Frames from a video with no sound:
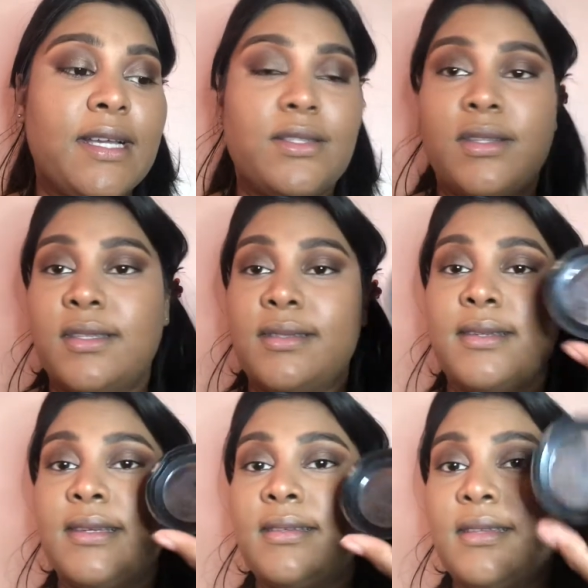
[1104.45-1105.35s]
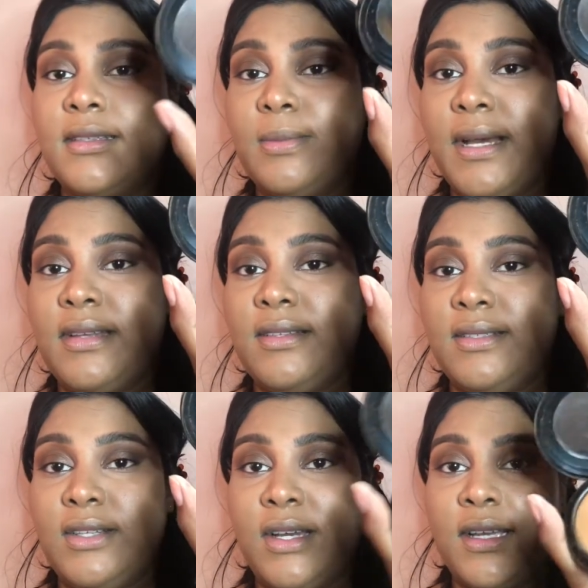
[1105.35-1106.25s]
So this powder is
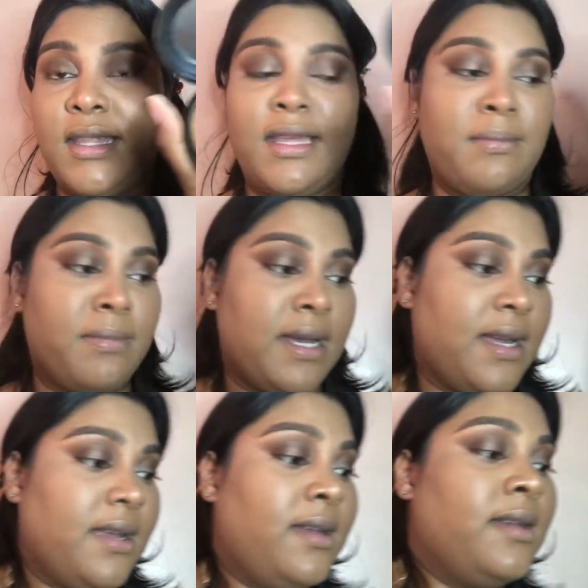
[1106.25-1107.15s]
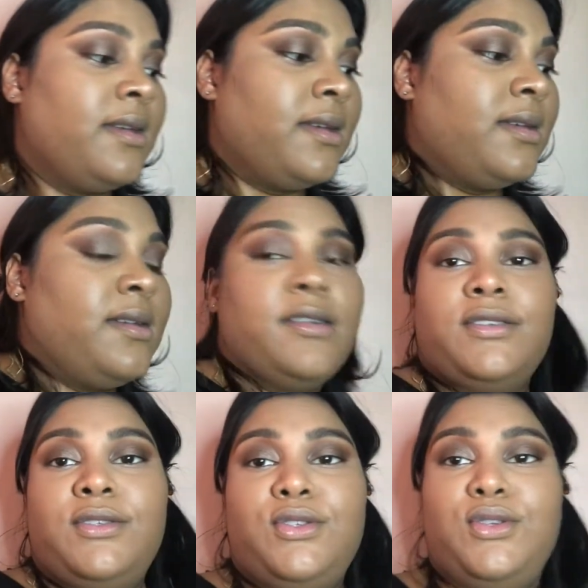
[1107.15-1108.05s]
darker than my
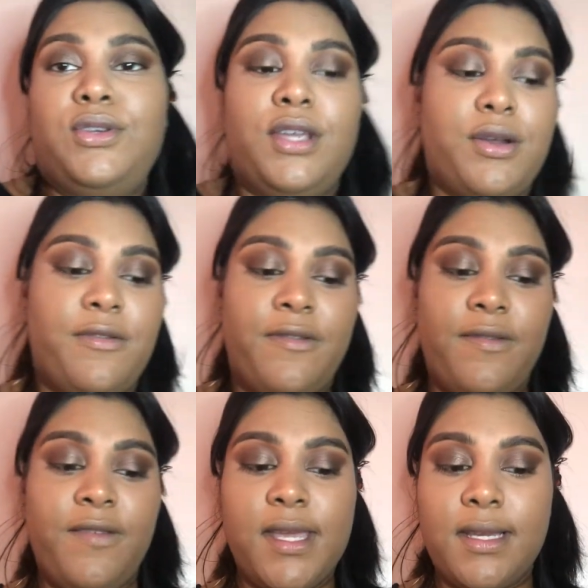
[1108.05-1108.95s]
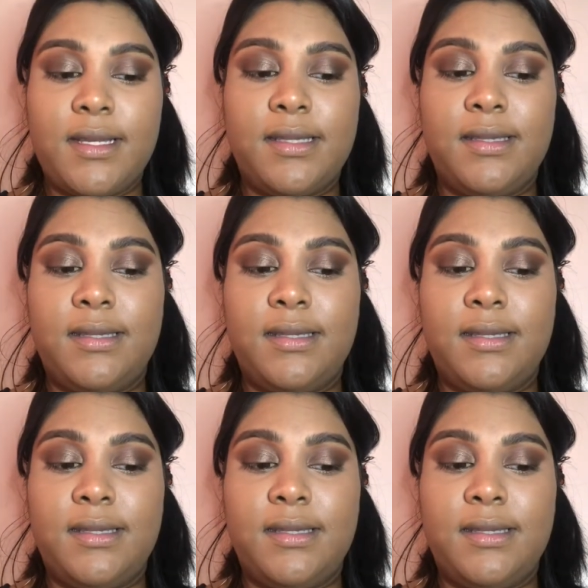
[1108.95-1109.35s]
Studio Fix.